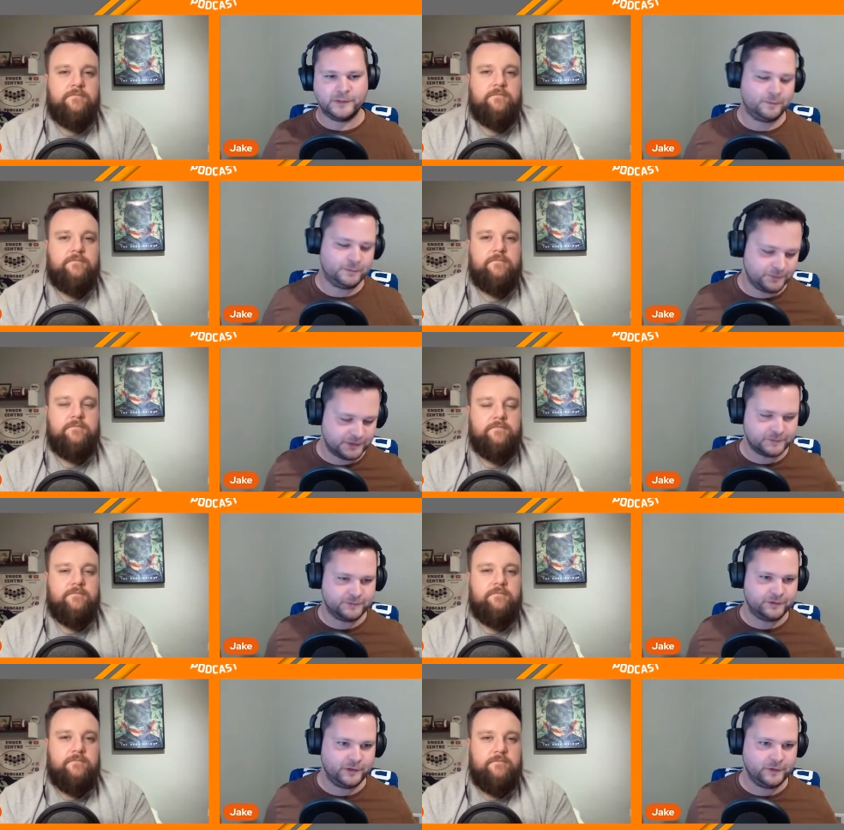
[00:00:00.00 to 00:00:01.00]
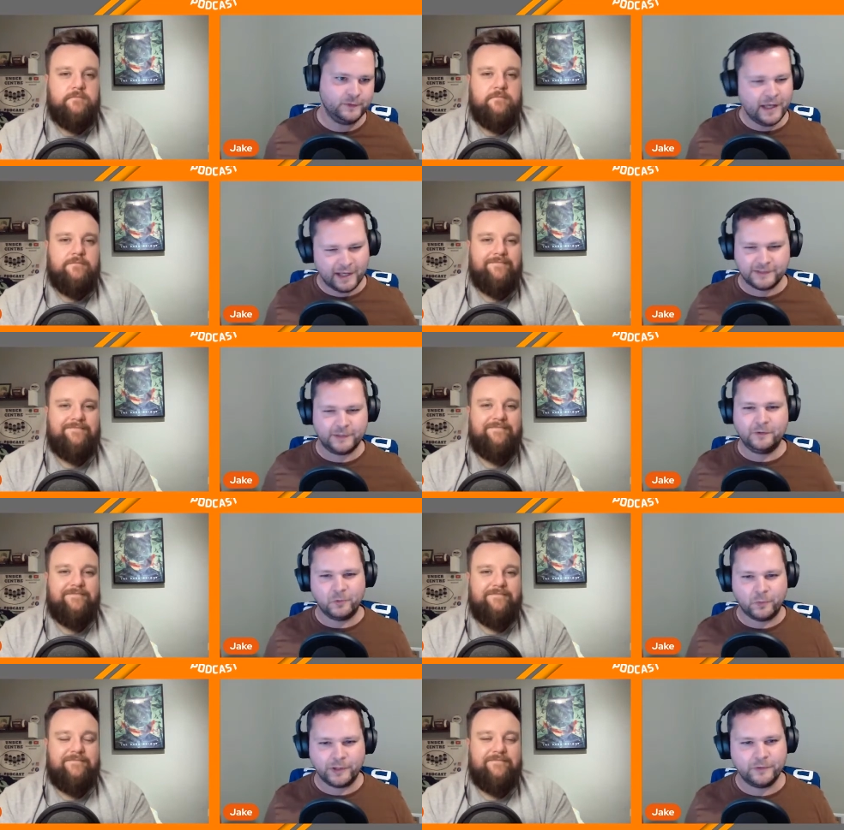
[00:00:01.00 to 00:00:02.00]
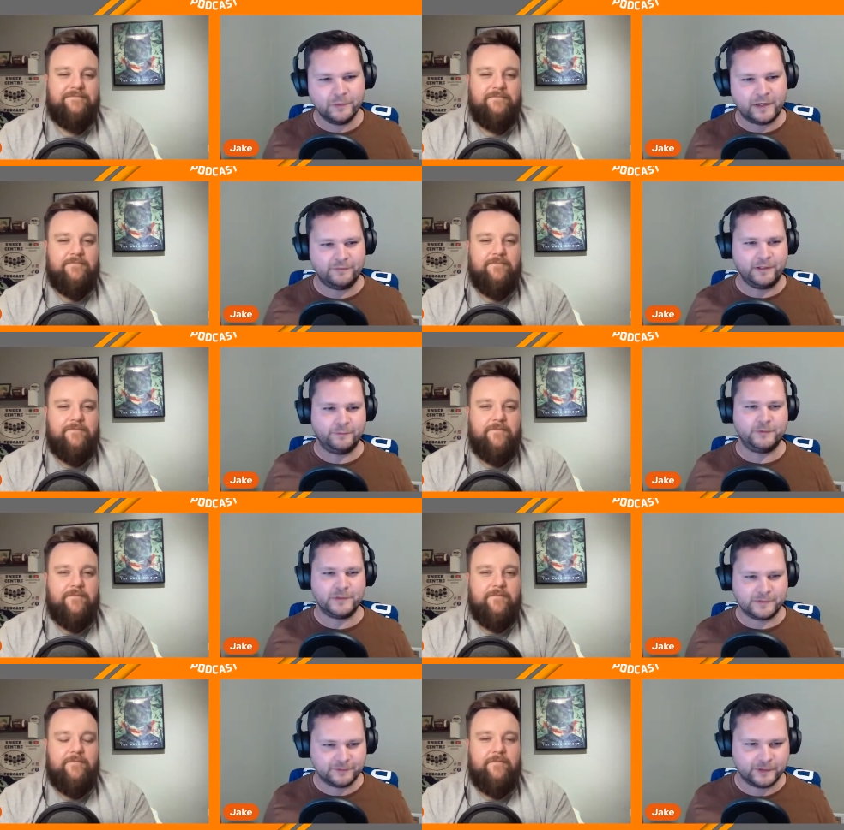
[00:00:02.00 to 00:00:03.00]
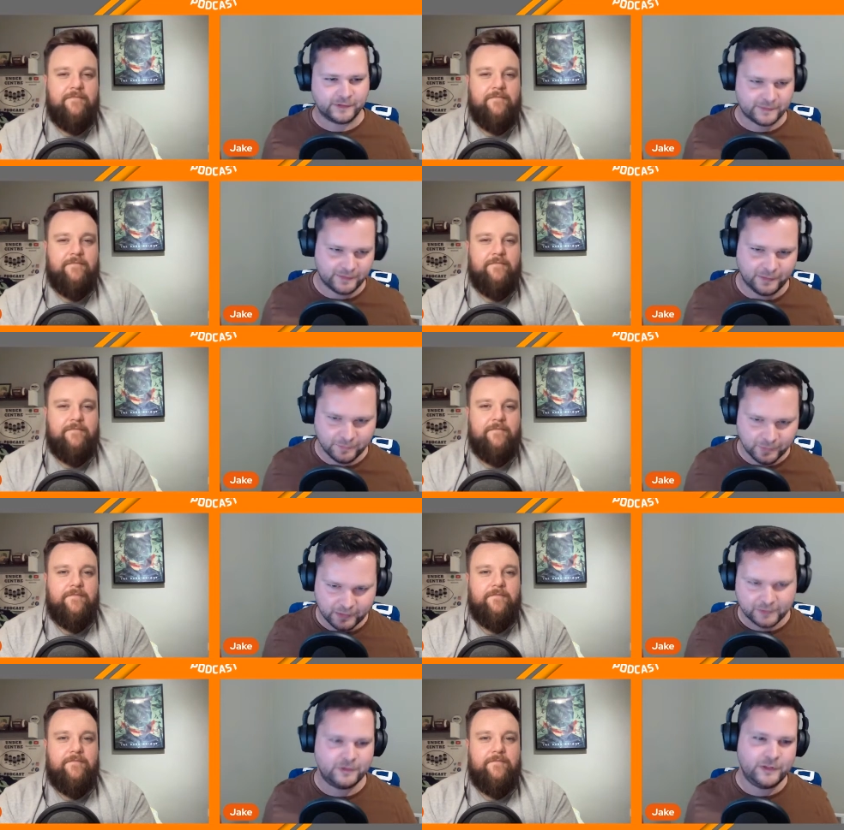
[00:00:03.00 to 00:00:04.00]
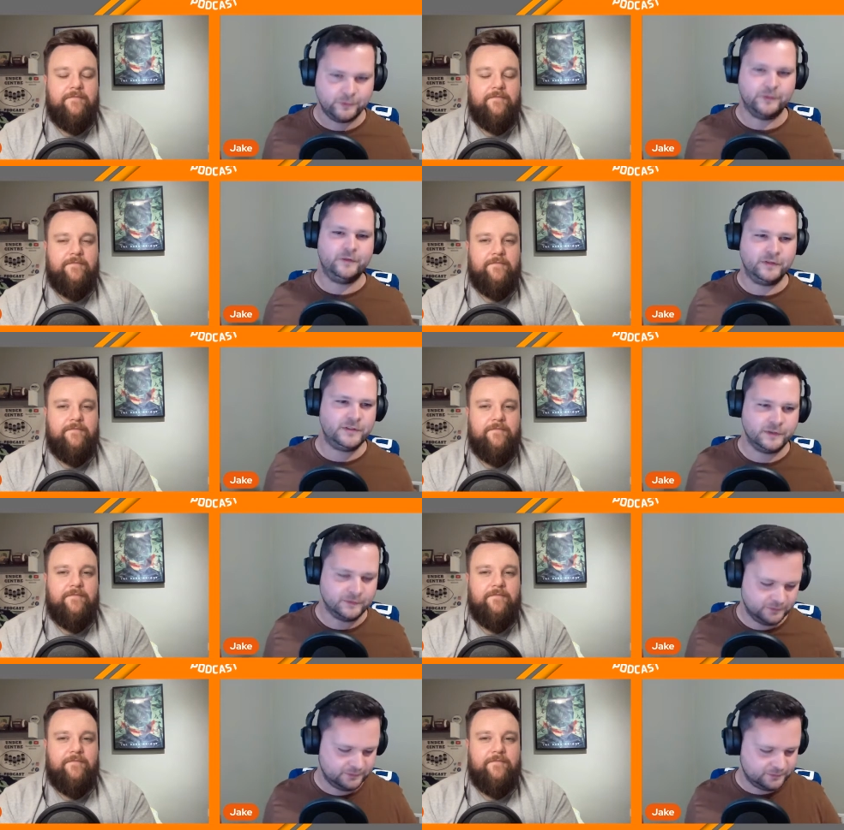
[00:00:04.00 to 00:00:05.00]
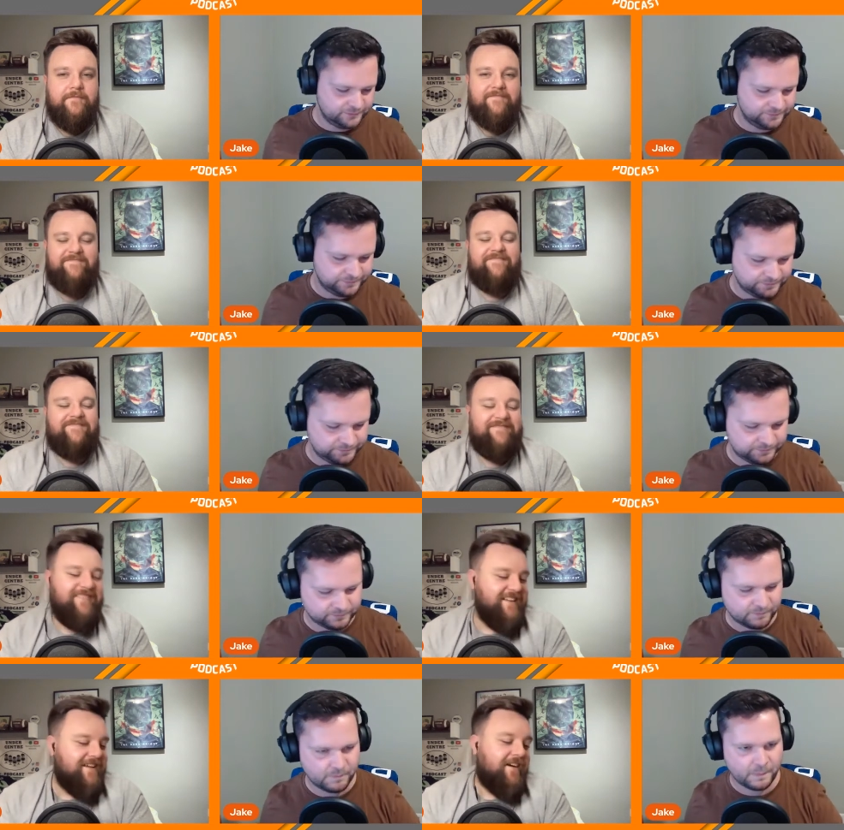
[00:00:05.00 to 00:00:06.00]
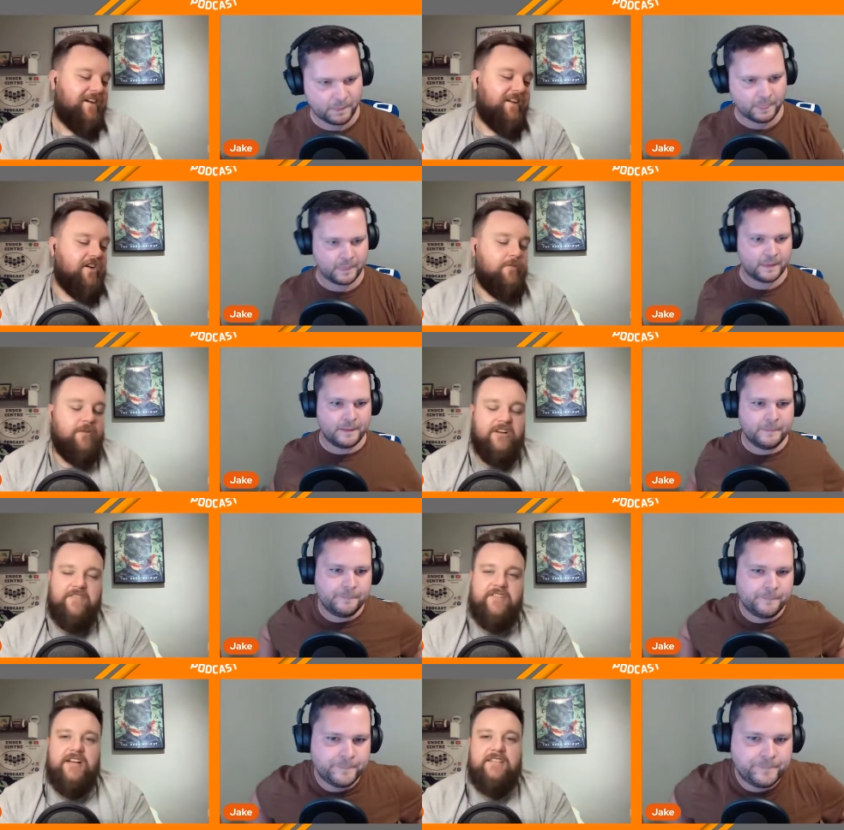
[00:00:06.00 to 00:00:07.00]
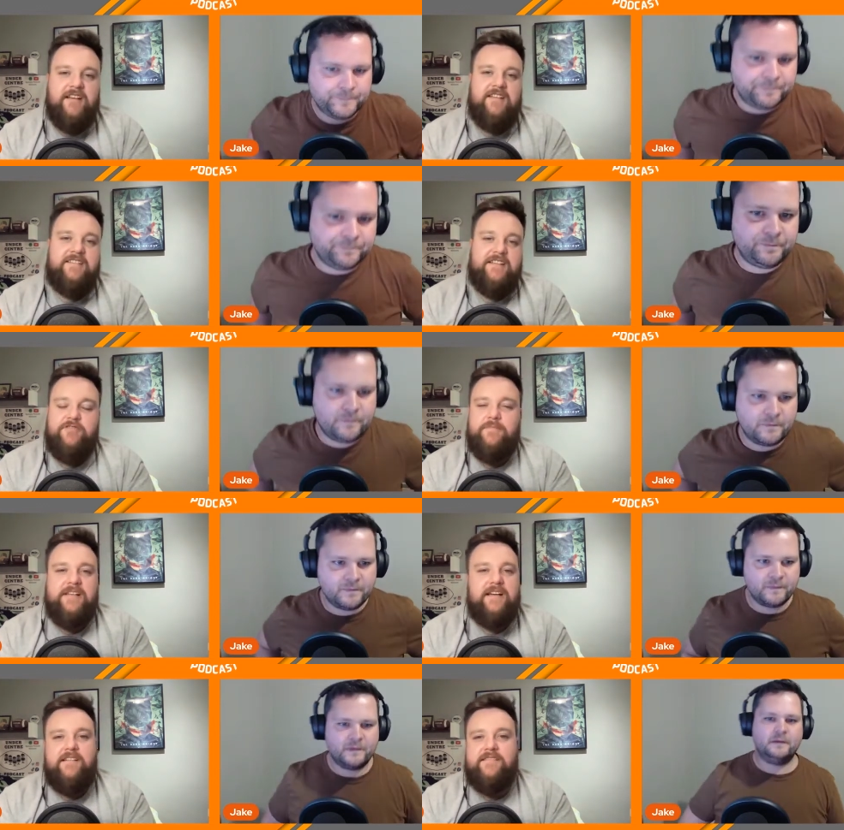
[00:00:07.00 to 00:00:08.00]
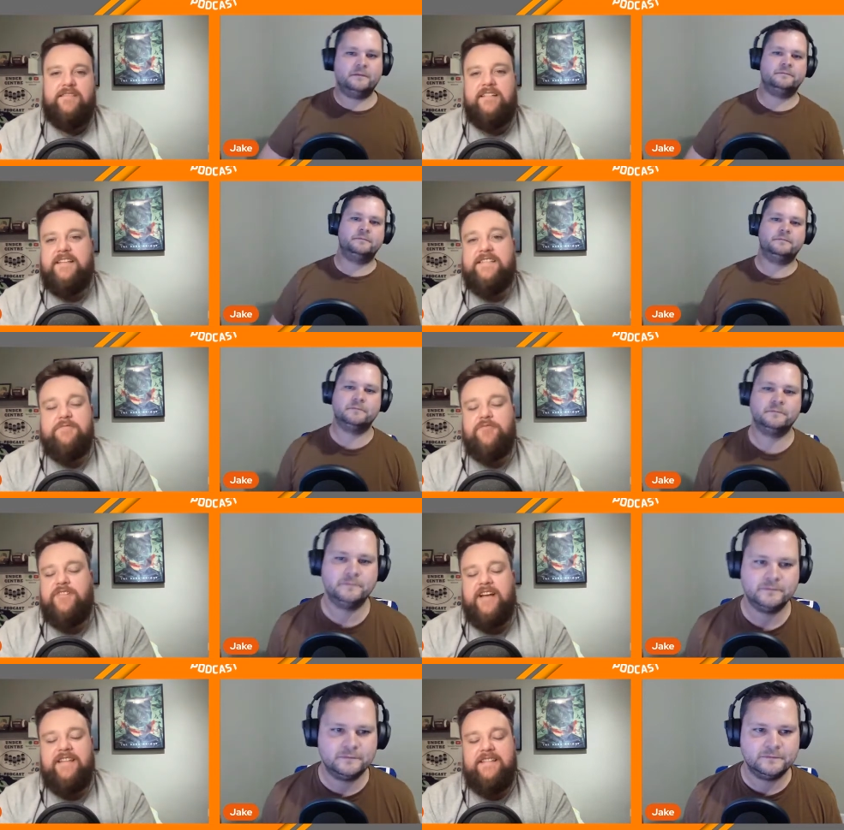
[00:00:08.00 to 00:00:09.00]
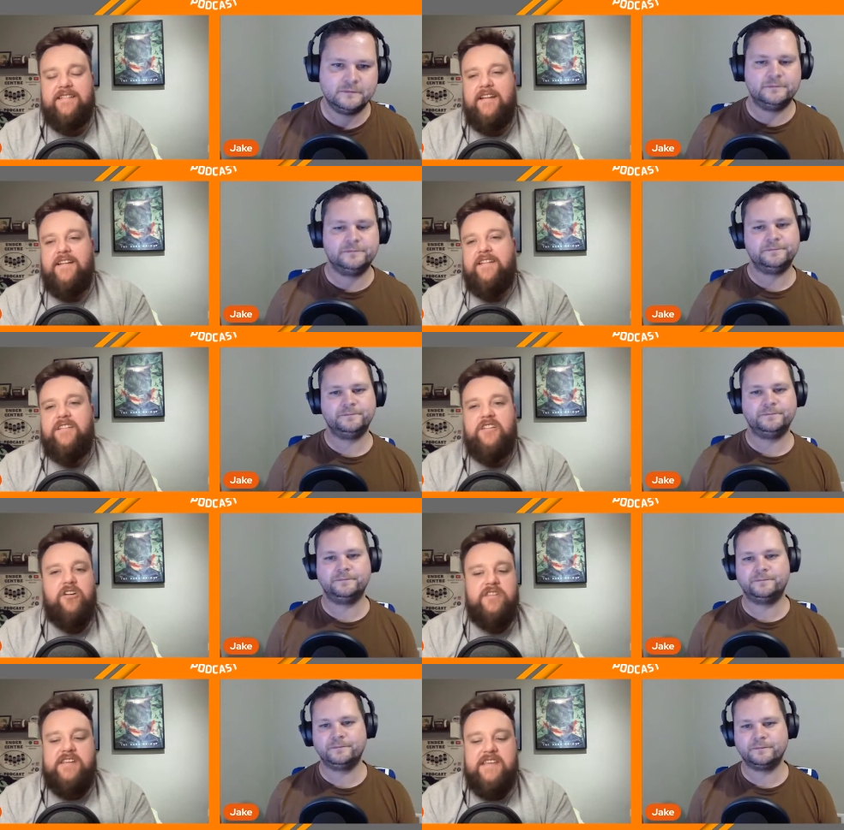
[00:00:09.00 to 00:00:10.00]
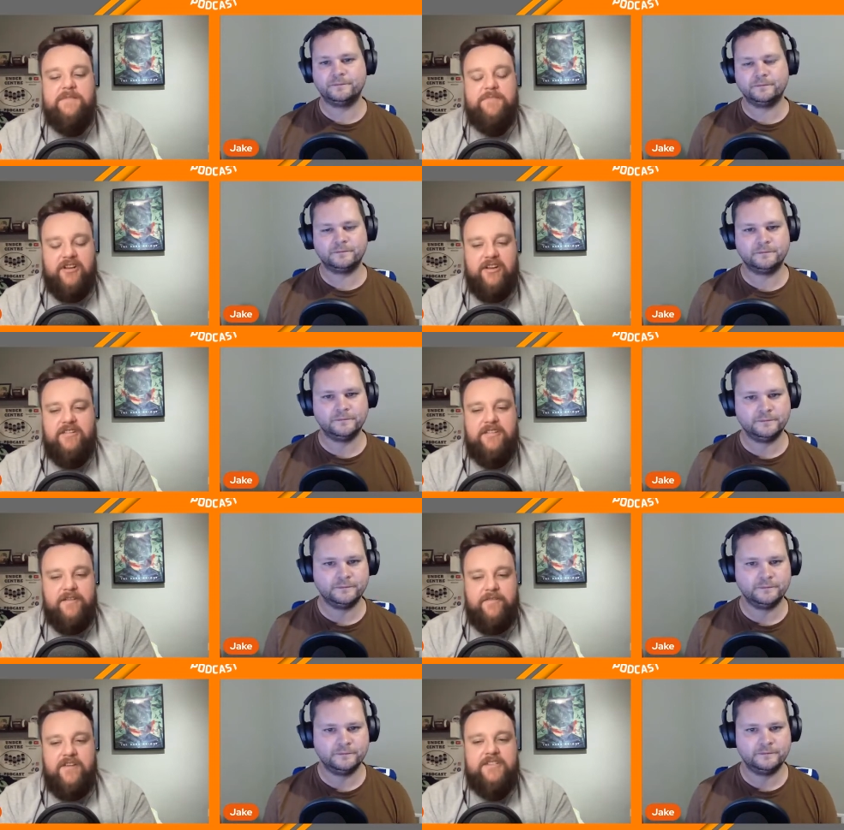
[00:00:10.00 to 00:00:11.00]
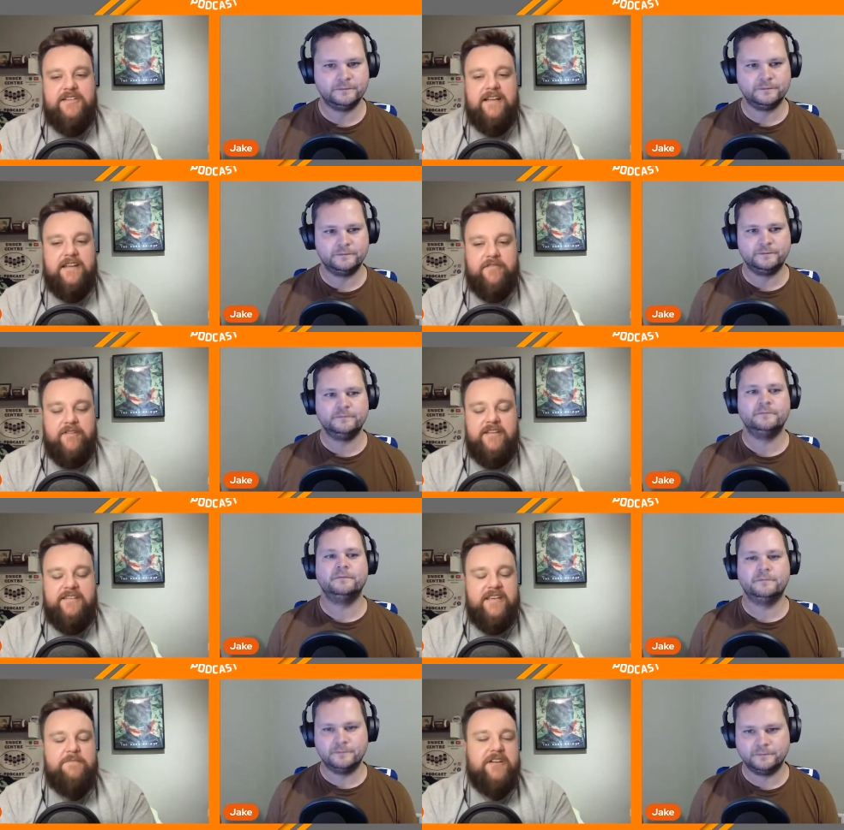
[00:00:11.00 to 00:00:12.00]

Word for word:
Speaker 1: optimism for you. Actually, I don't know why you're having optimism for this team. They're in your division.
Speaker 2: I know, but I've got I see good players, and that's the one that I, you know, you keep an eye on the division that you're in. You keep